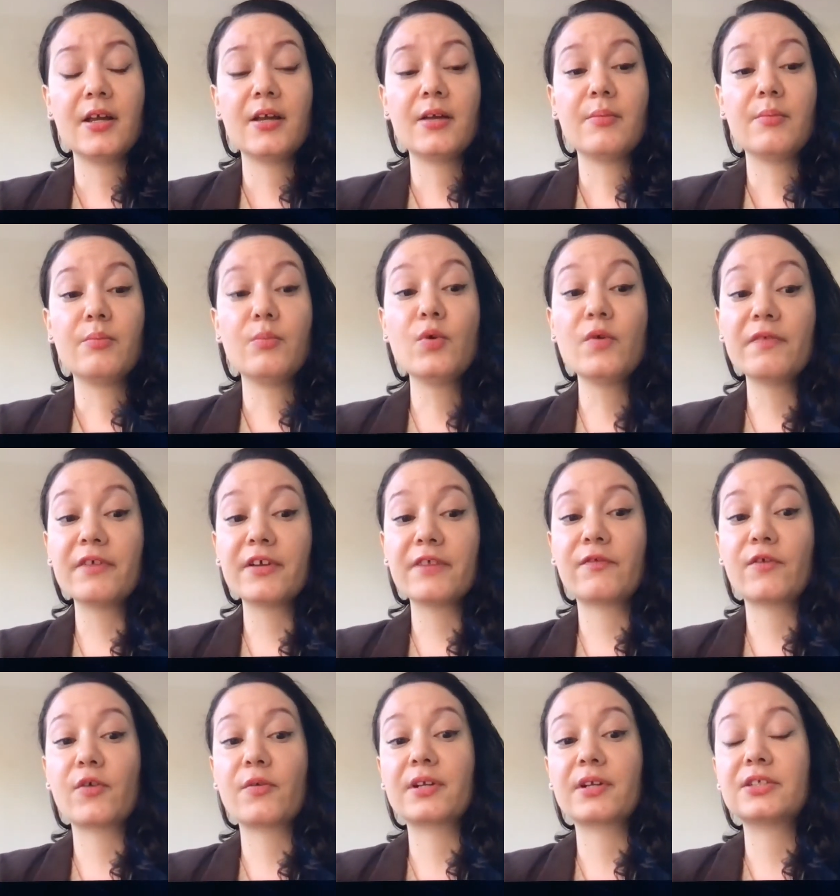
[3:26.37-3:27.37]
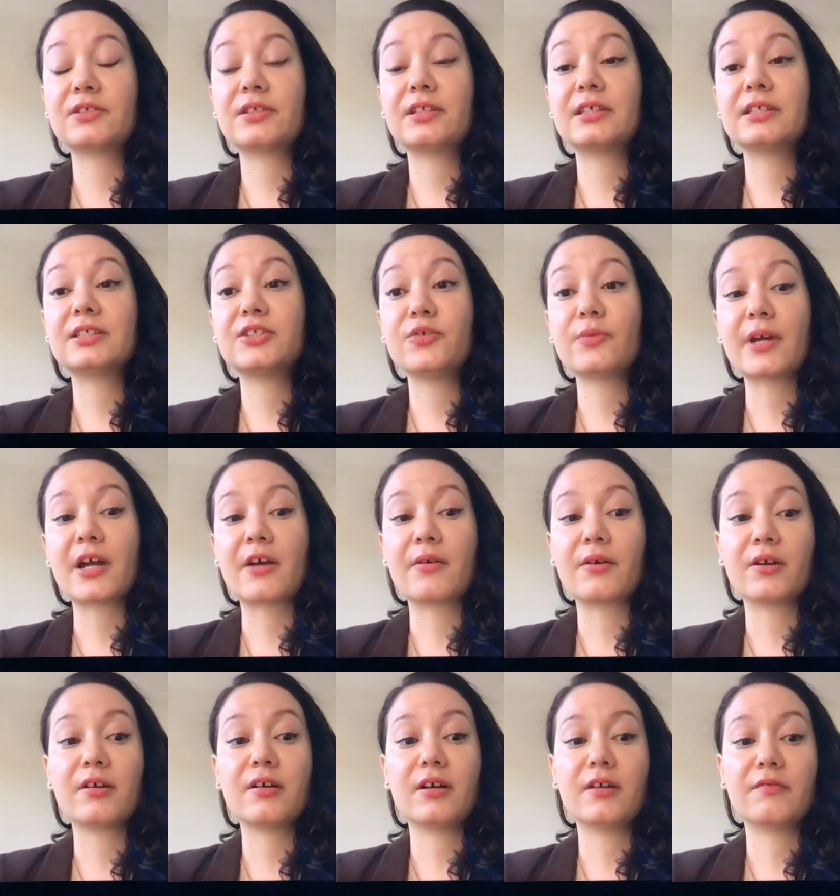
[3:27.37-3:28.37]
Moving forward into this new
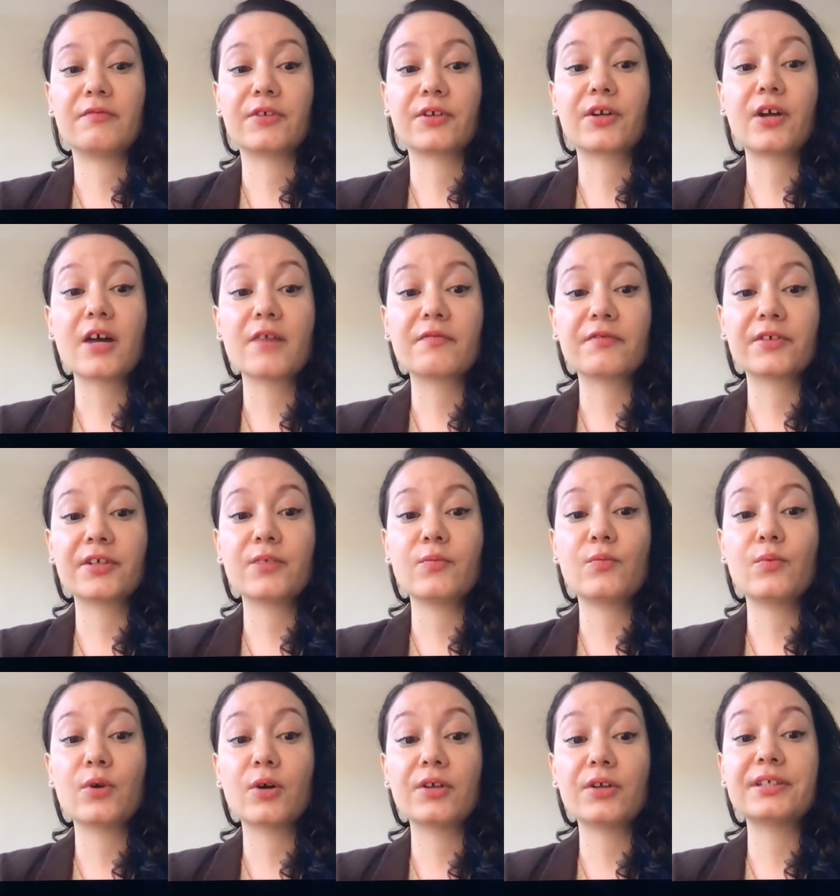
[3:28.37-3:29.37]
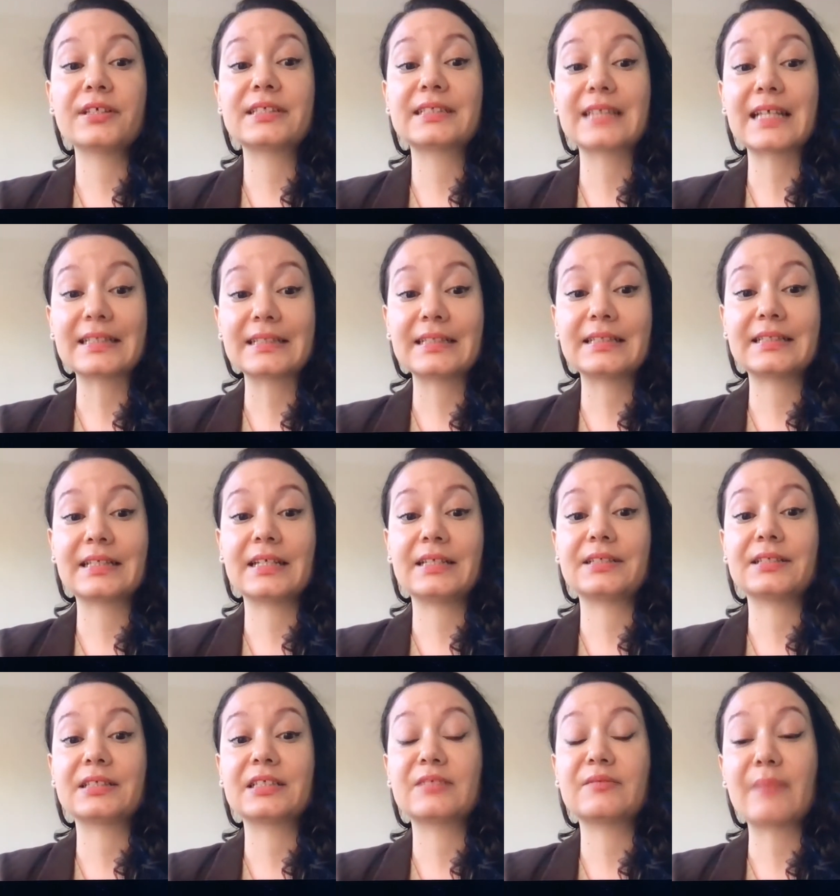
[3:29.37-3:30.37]
era of recovery will necessitate
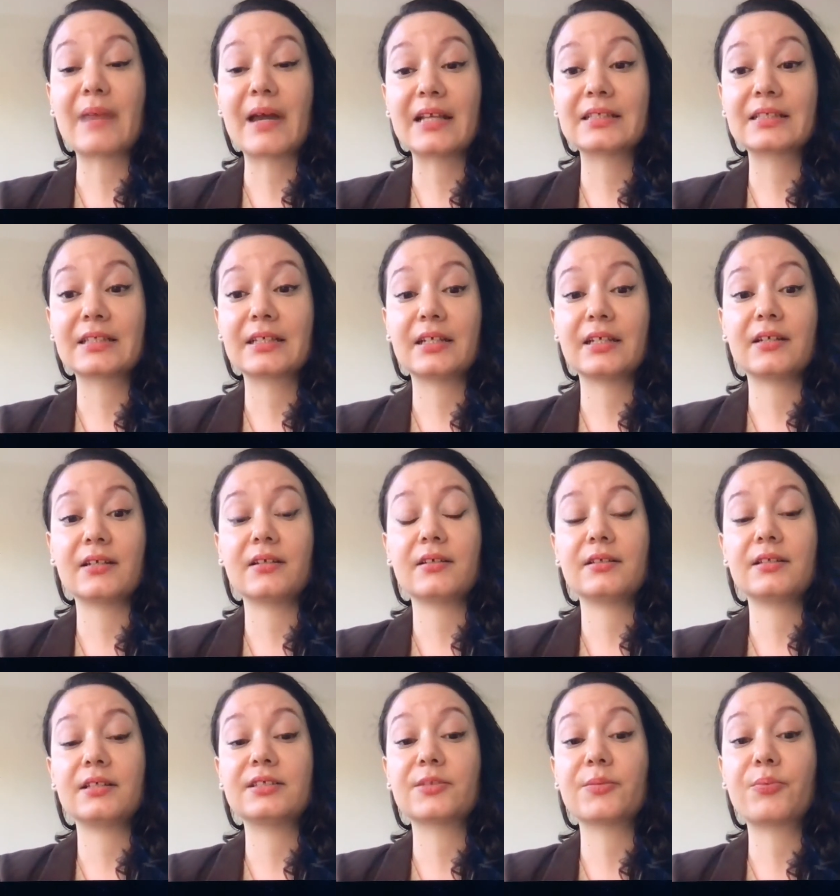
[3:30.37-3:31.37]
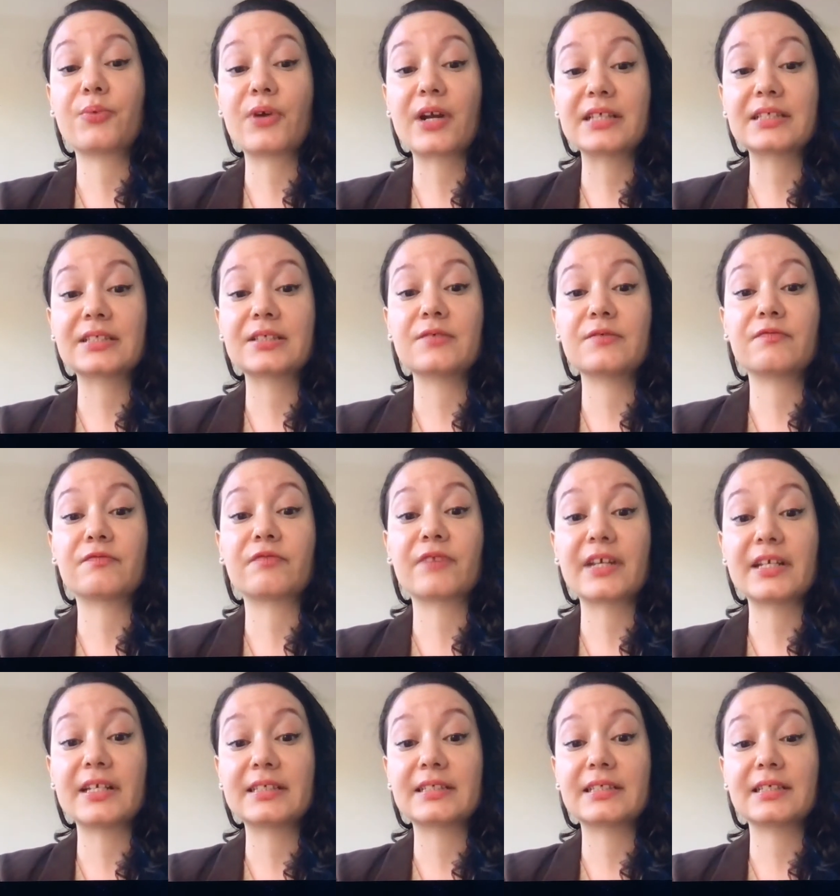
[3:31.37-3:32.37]
dismantling these oppressive,
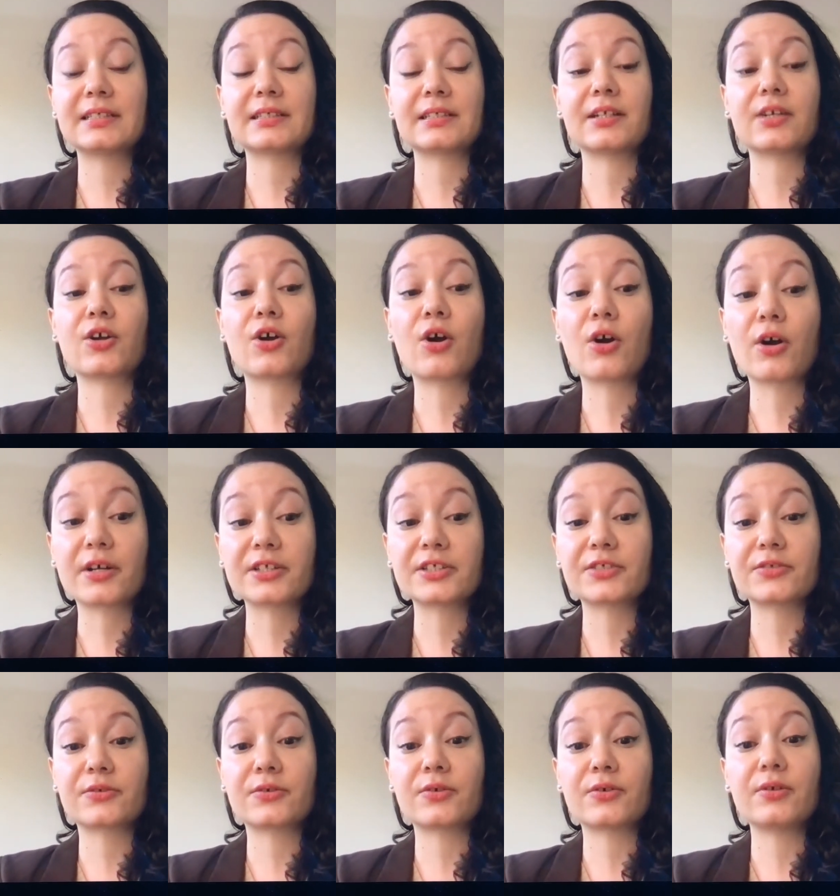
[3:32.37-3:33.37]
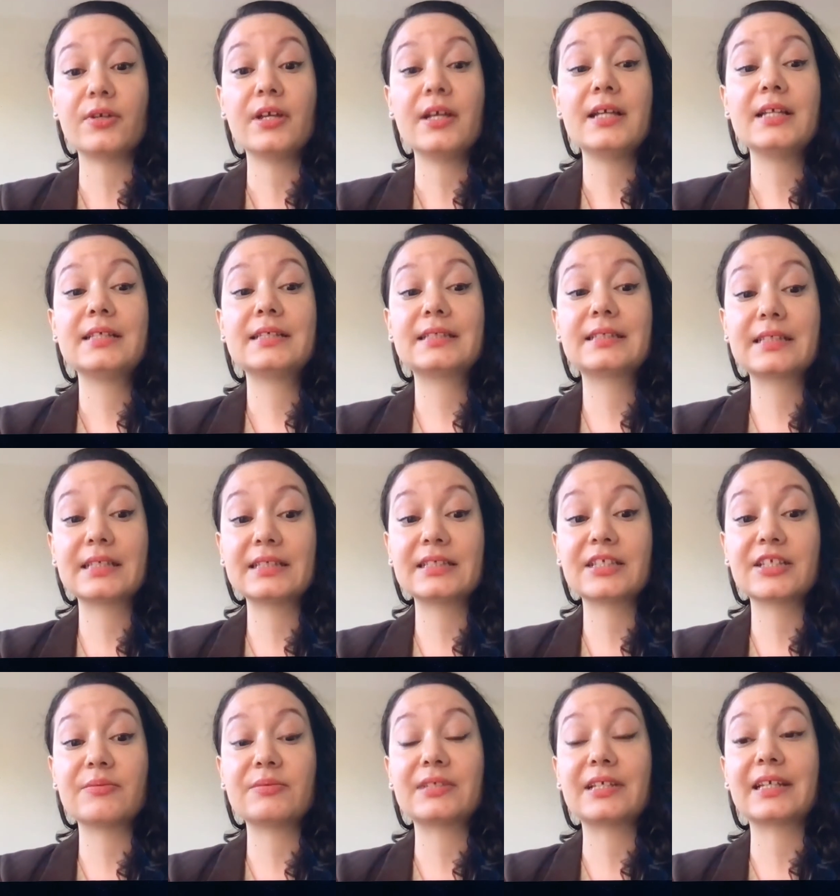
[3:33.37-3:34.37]
racist, and carceral
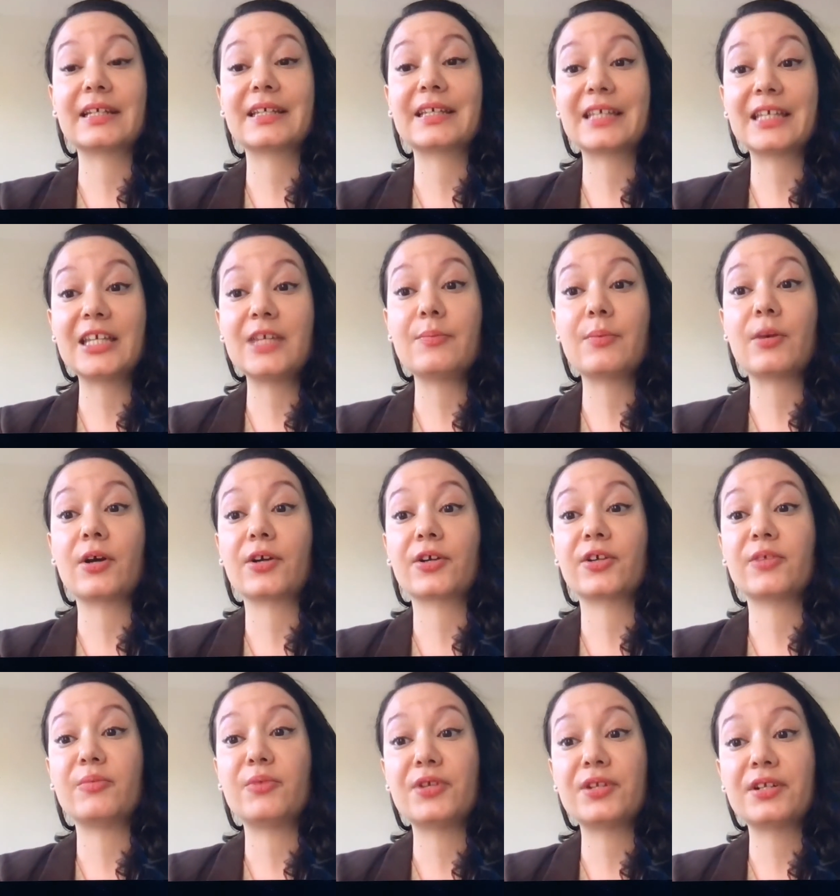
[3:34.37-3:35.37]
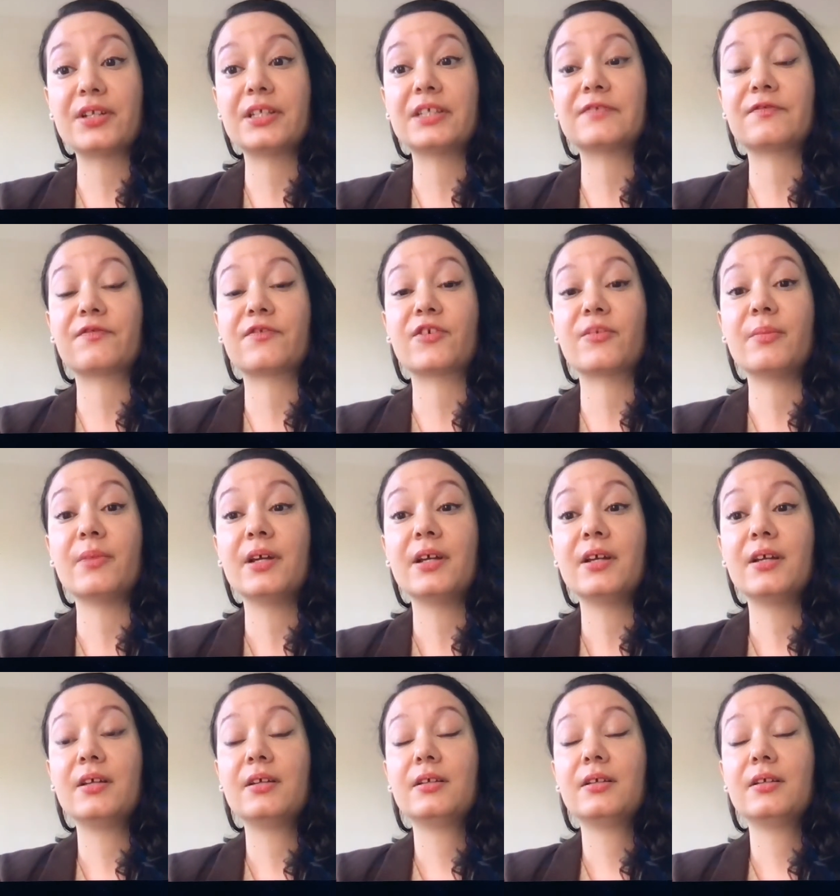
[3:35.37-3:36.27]
systems that keep our communities from